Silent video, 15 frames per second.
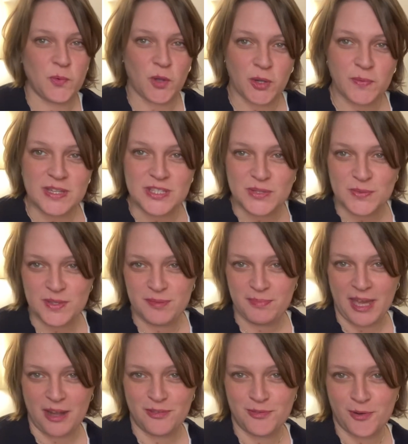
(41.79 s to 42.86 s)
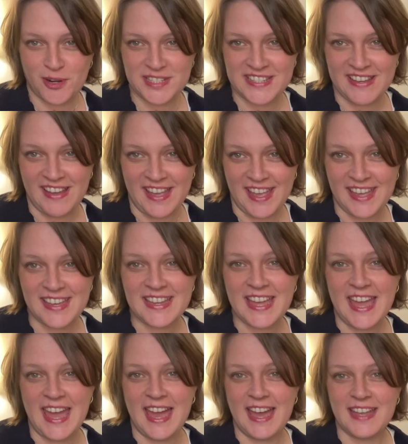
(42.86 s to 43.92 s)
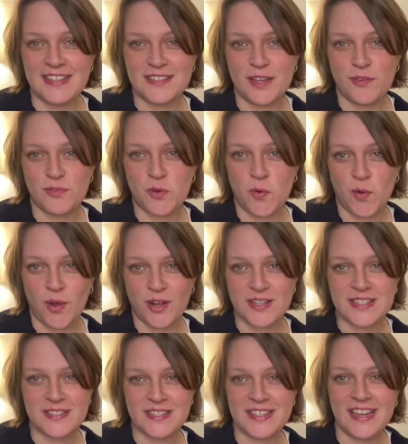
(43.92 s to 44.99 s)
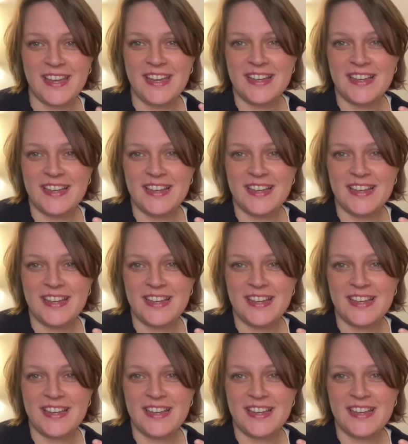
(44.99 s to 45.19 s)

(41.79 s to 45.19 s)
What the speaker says: work we do with PianoForte and of course